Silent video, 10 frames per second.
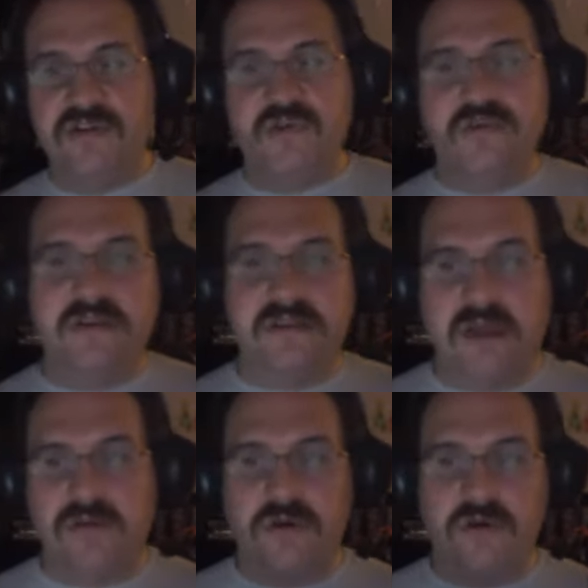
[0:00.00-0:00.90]
you can
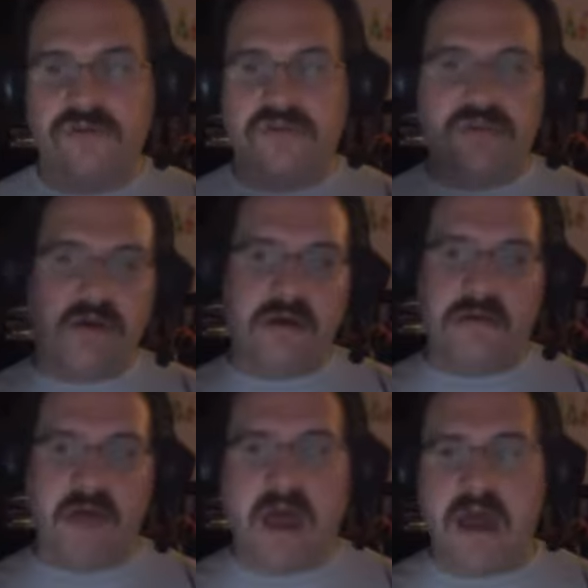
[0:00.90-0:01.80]
download
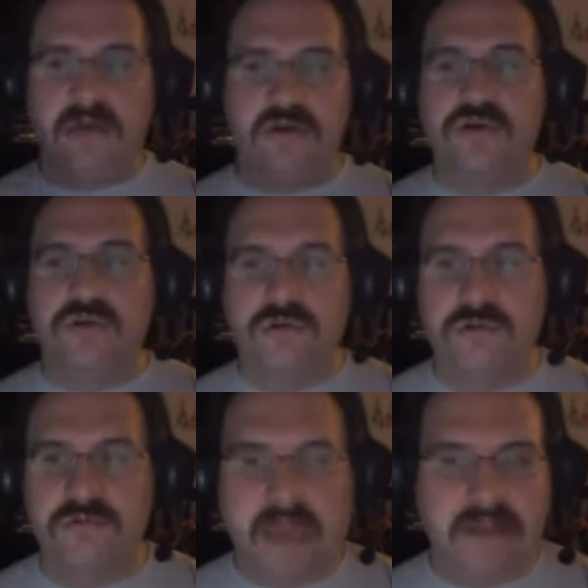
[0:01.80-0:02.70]
the hot
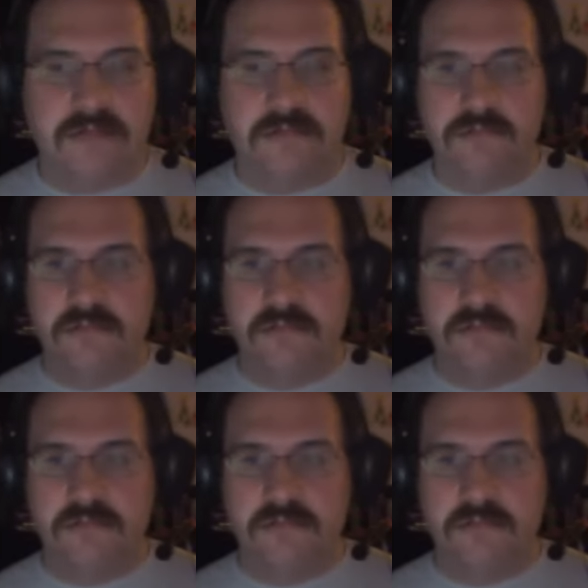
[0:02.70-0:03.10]
new title